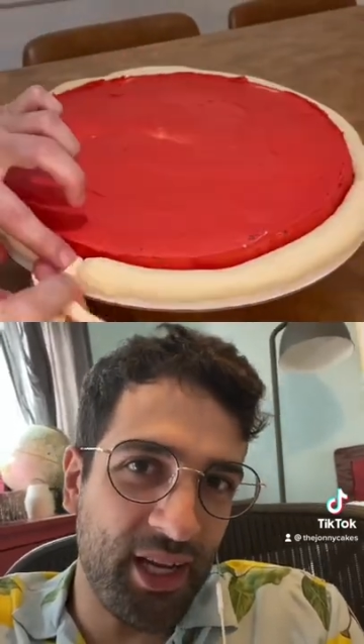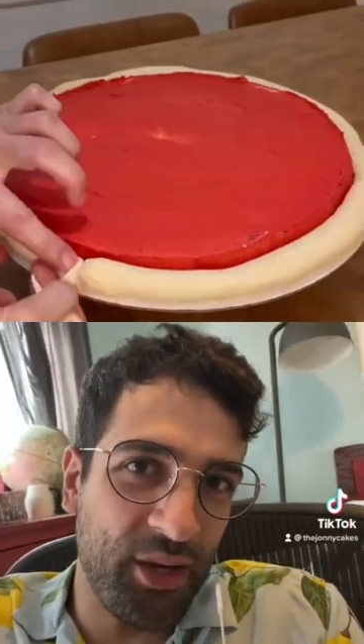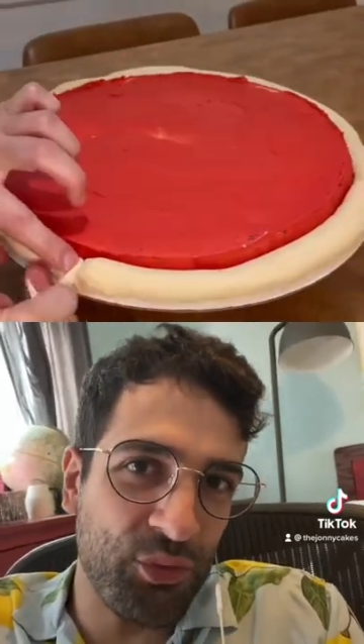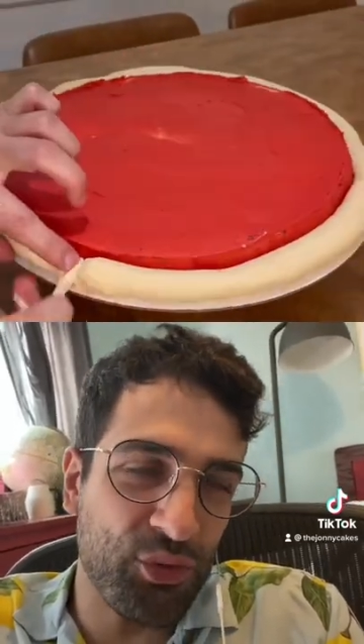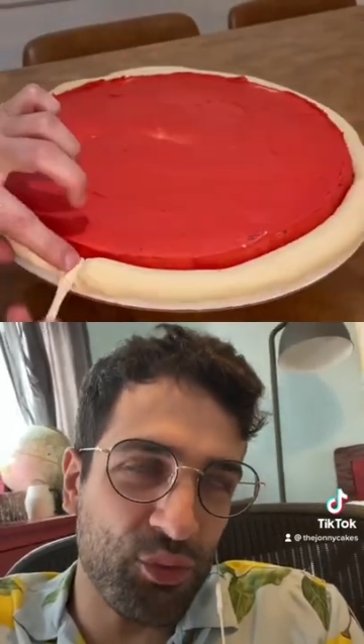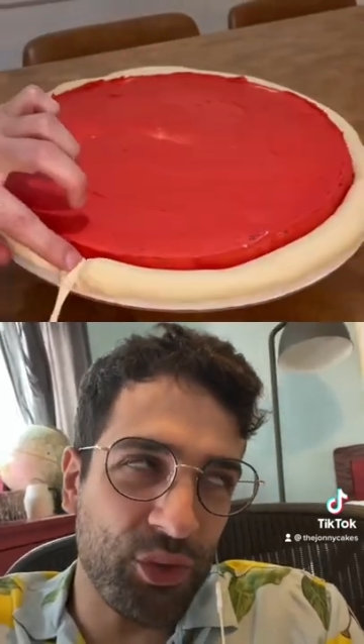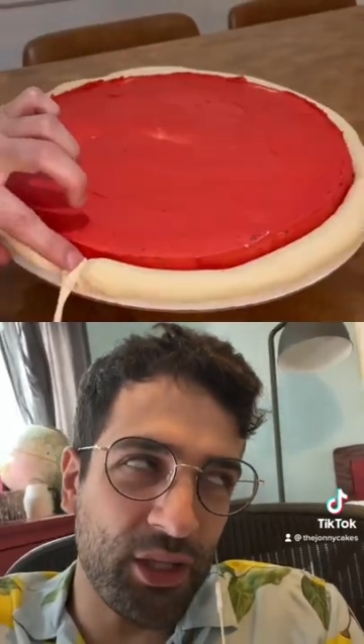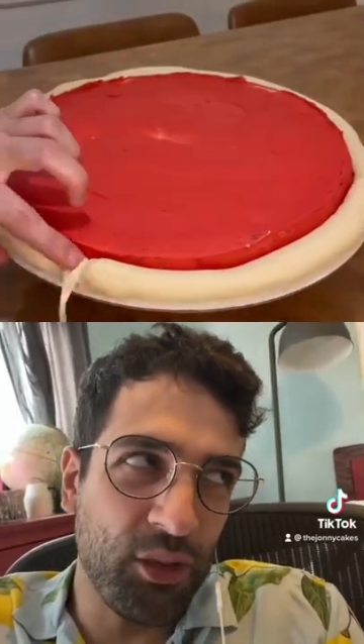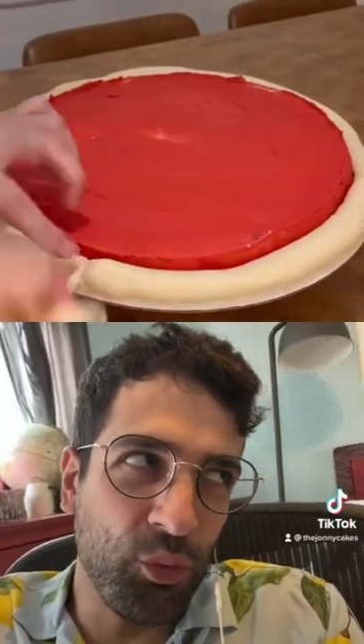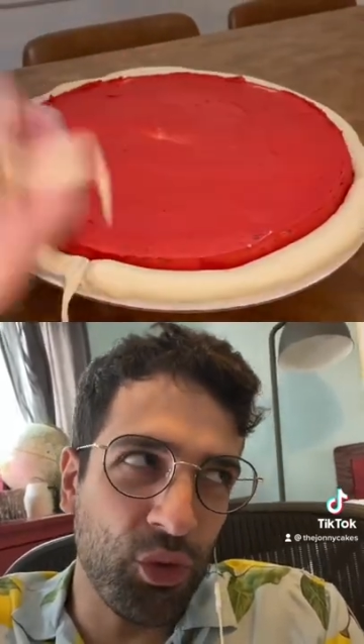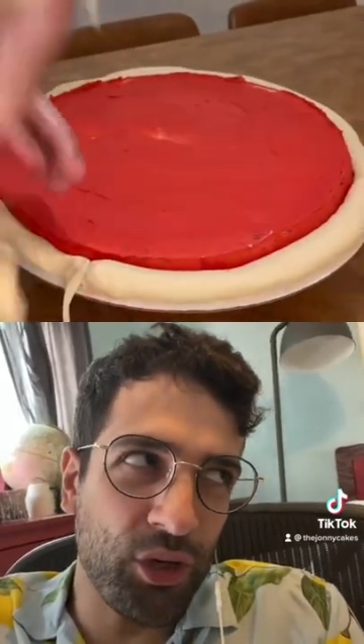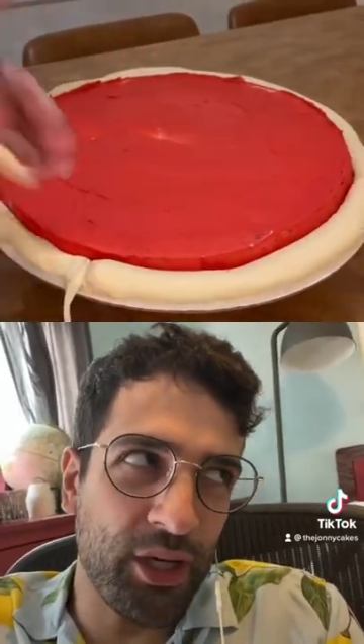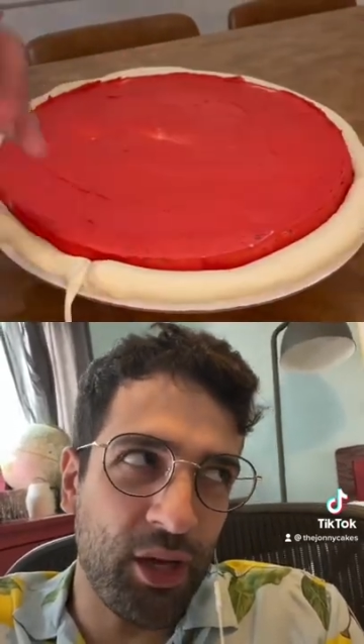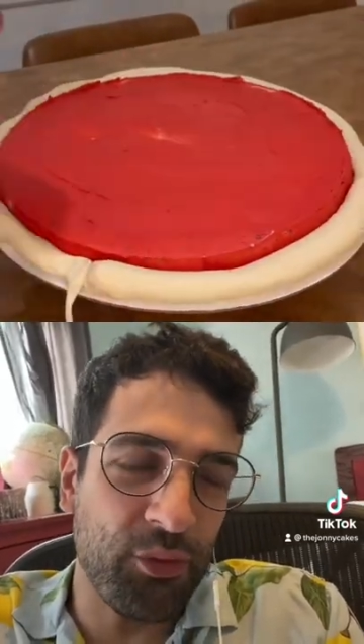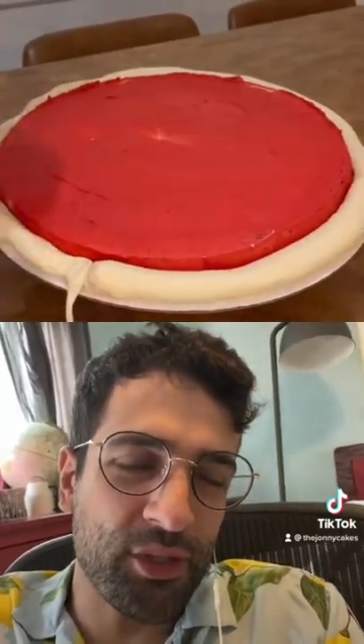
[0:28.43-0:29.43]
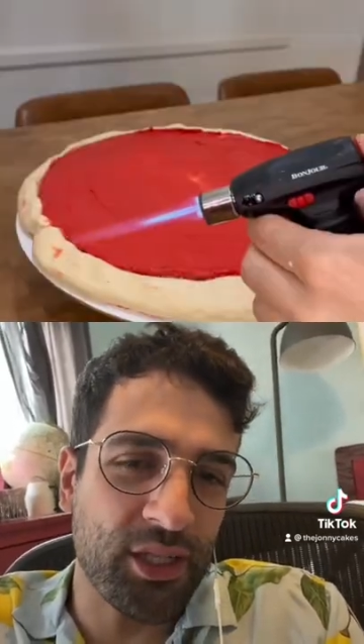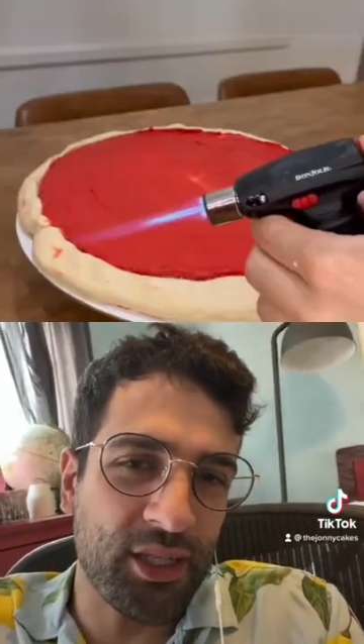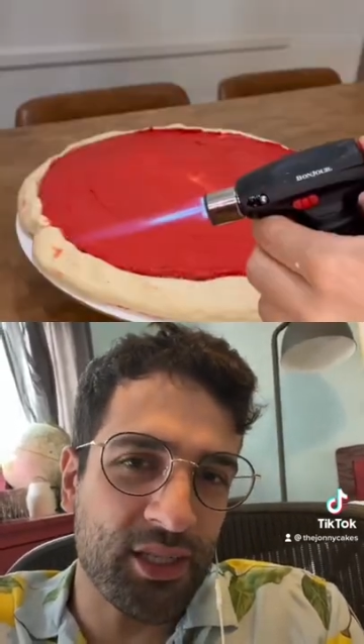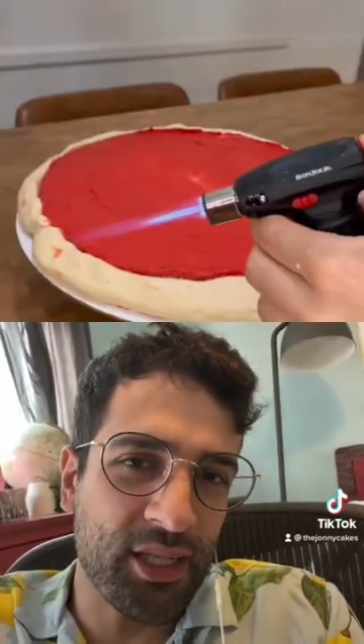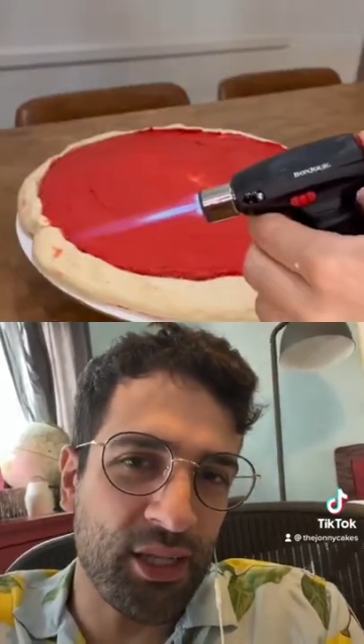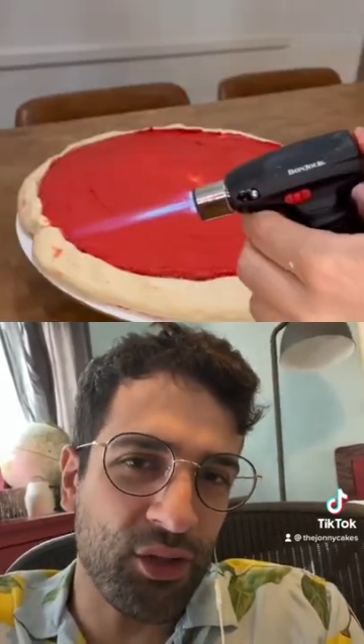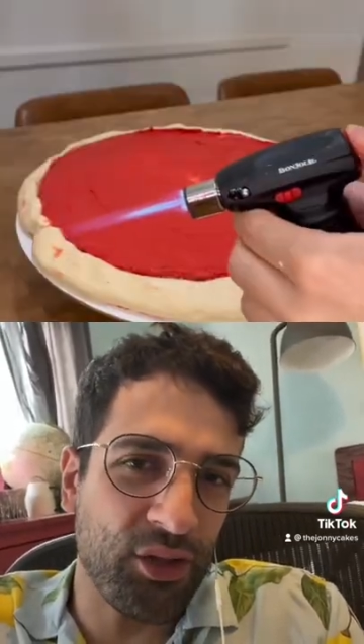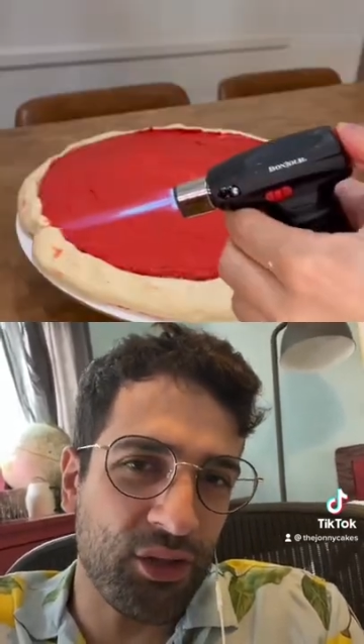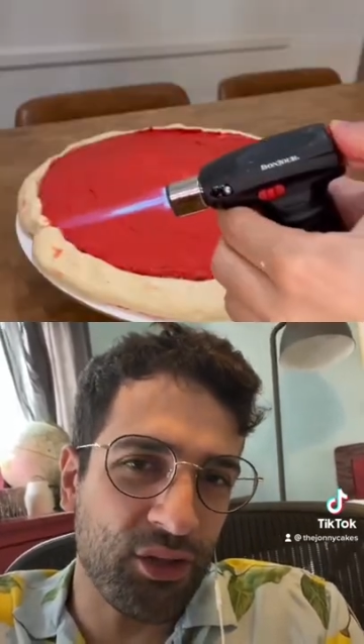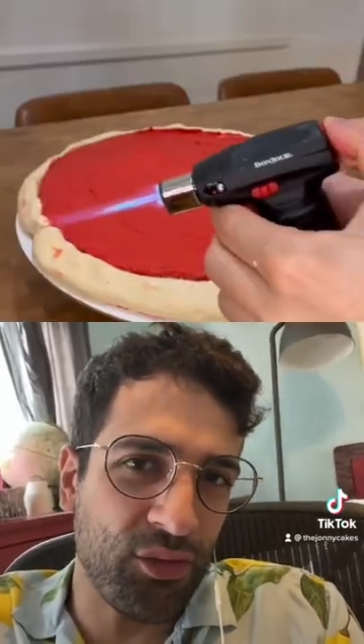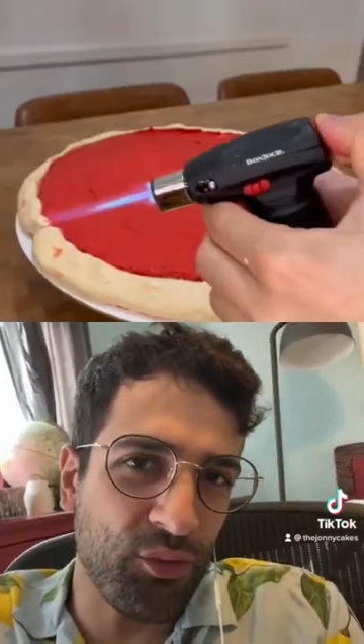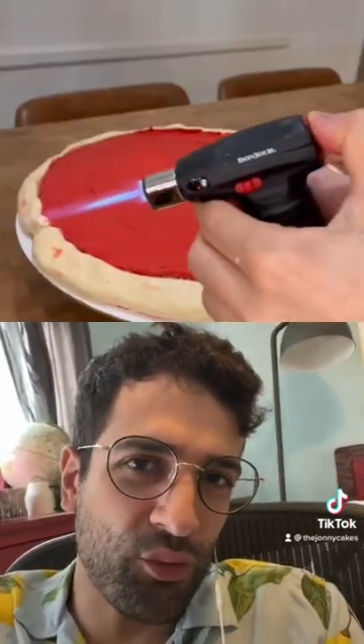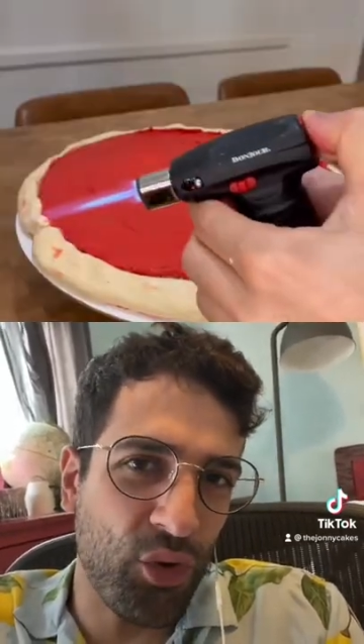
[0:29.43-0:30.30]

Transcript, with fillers: and I was really worried I was going to say the